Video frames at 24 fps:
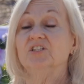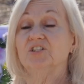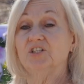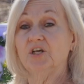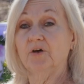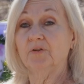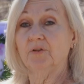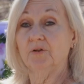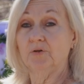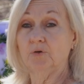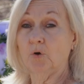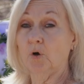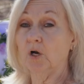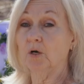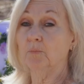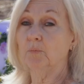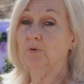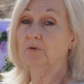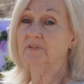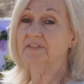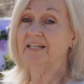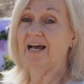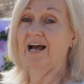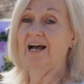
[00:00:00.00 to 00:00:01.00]
So the
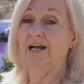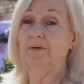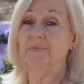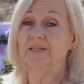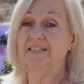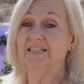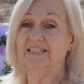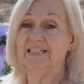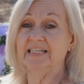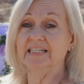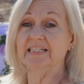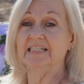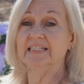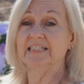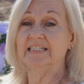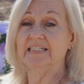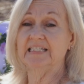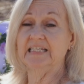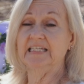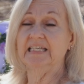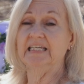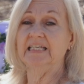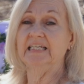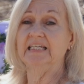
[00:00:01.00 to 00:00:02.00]
normal time in
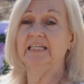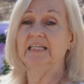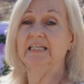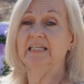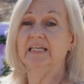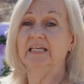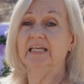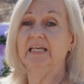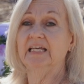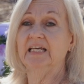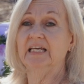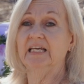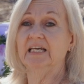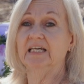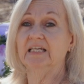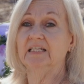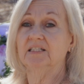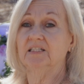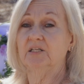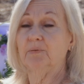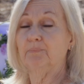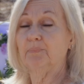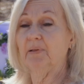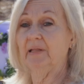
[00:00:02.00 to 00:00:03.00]
Tennessee
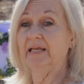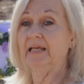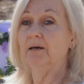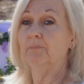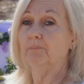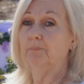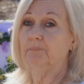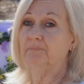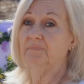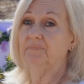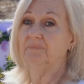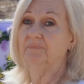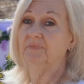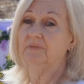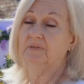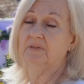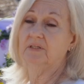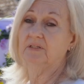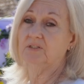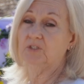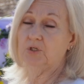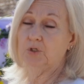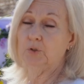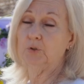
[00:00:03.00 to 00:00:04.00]
to plant
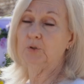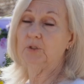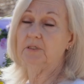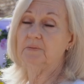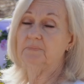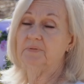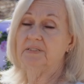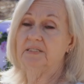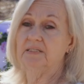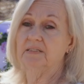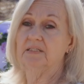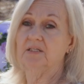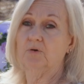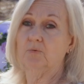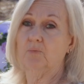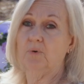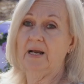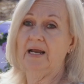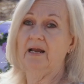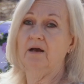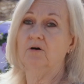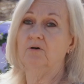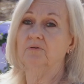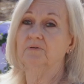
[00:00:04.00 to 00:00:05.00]
the tulips is
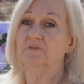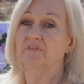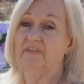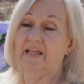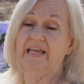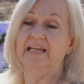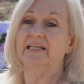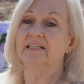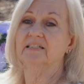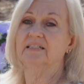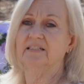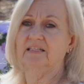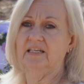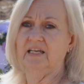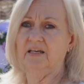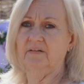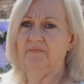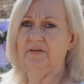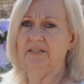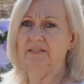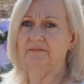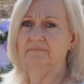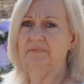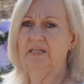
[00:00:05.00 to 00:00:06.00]
around
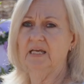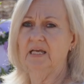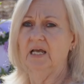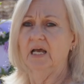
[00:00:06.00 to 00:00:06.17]
Thanksgiving.